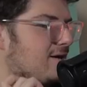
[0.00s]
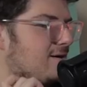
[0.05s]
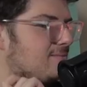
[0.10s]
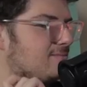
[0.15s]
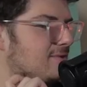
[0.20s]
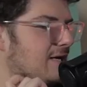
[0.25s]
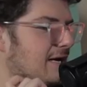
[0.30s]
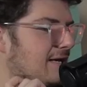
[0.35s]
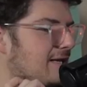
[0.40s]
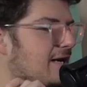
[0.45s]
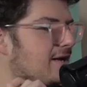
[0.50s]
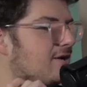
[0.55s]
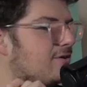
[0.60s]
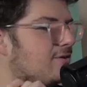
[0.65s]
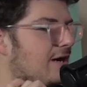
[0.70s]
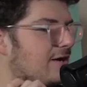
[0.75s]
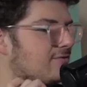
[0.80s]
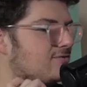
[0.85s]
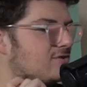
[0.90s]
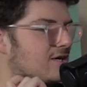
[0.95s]
um like I know
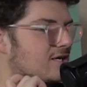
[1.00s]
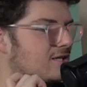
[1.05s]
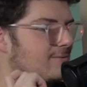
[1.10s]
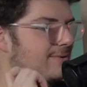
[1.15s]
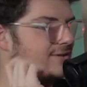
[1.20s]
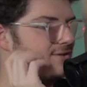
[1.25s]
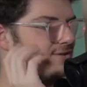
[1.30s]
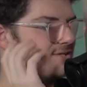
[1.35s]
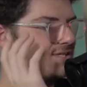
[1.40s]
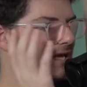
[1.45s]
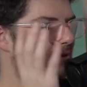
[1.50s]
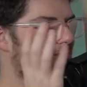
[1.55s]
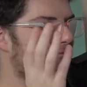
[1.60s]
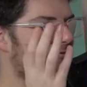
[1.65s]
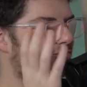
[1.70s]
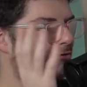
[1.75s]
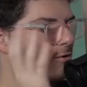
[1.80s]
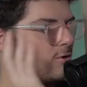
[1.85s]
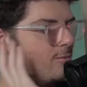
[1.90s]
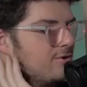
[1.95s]
I've talked about this game
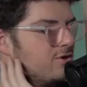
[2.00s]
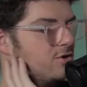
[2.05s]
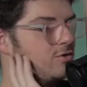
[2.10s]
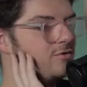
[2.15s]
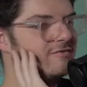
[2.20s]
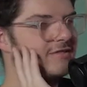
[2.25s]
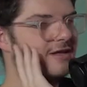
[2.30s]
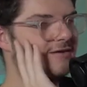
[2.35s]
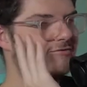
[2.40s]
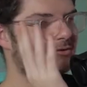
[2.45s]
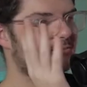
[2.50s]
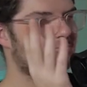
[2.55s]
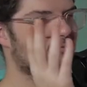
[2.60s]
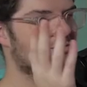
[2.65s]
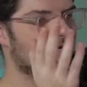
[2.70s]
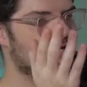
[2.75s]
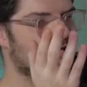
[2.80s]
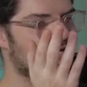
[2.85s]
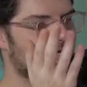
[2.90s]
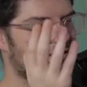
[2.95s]
before, but you've never
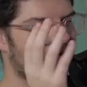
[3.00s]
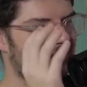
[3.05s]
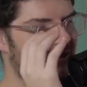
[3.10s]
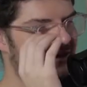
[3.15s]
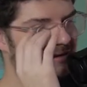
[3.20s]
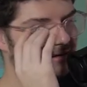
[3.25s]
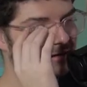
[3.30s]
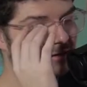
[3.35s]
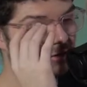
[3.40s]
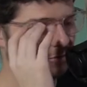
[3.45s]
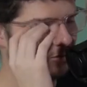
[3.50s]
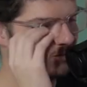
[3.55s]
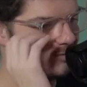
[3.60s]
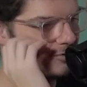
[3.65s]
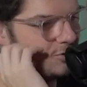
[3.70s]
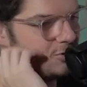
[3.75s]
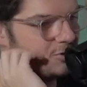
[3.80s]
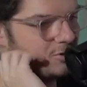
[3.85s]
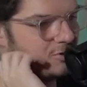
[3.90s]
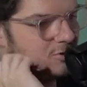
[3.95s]
played it, and you
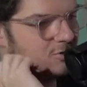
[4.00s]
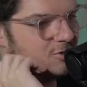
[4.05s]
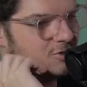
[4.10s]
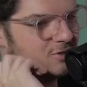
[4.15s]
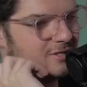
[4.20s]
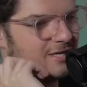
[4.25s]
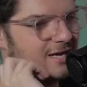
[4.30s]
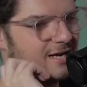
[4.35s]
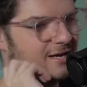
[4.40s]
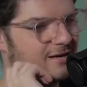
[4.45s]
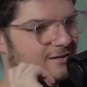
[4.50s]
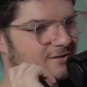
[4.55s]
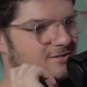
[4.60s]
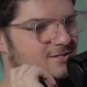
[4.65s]
you should you should get it.